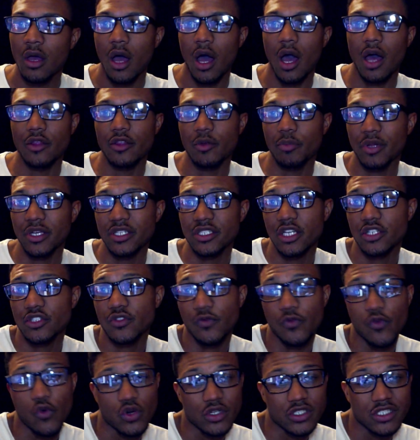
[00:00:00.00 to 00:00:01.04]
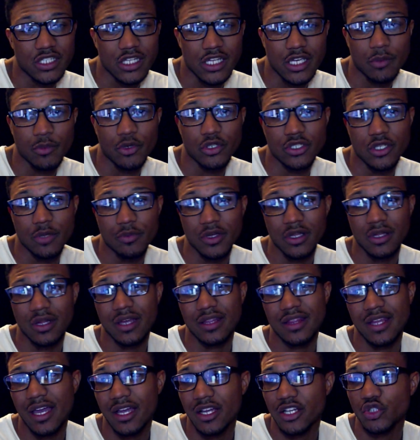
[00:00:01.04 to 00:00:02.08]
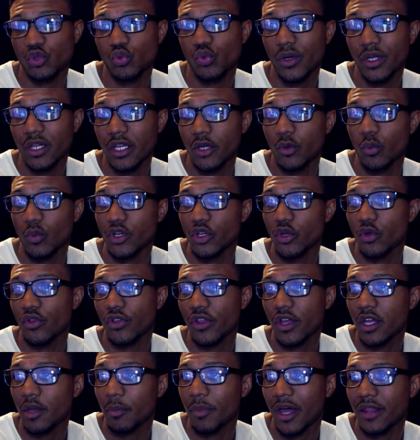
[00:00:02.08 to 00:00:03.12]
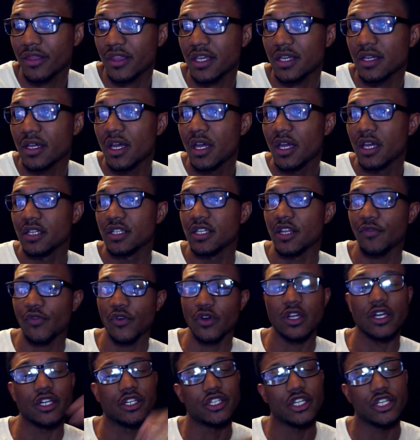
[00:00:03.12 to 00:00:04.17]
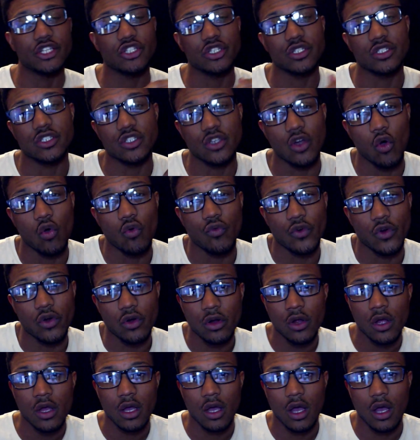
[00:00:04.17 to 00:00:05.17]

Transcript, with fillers: the PlayStation 4 Slim or something like that, because really when you think about the different editions over